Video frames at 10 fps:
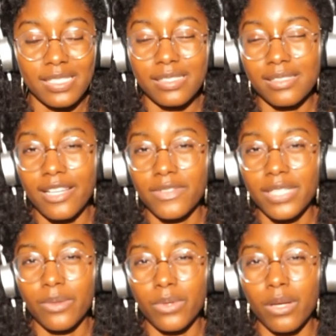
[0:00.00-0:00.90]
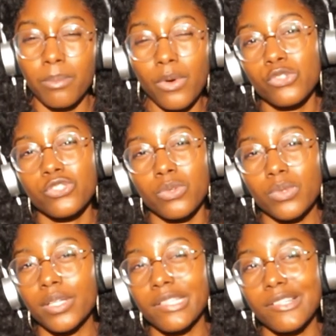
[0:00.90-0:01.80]
It's definitely an emotional
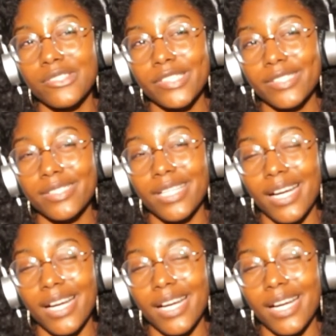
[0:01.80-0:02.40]
roller coaster.